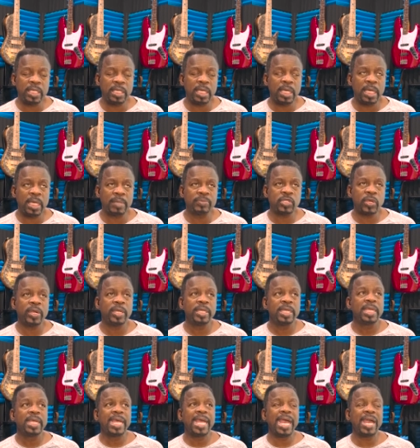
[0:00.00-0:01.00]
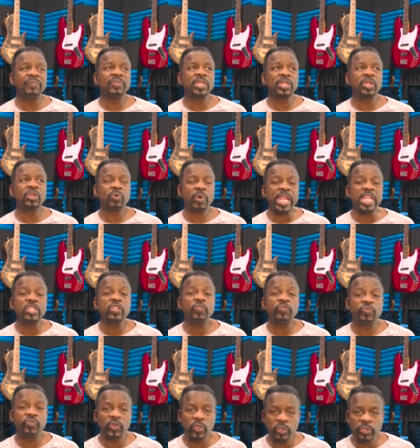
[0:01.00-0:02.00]
uh, I'm sorry, having great
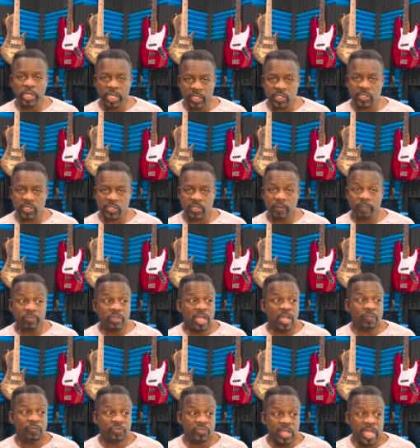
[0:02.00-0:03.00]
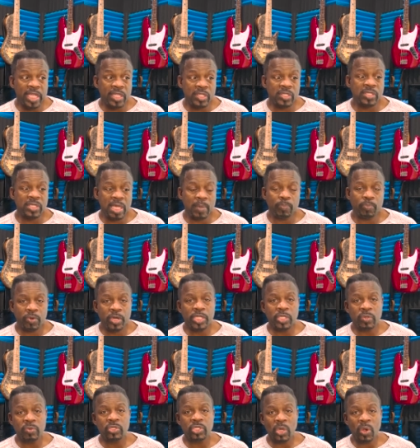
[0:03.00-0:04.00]
fullness of things that bring
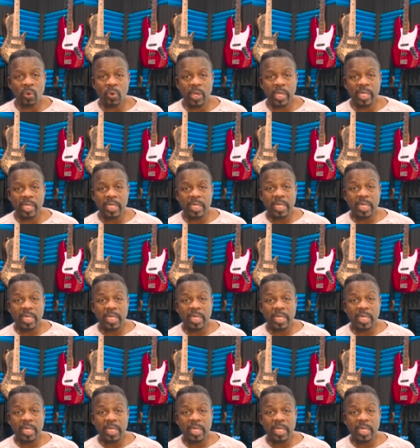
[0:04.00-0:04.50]
you joy.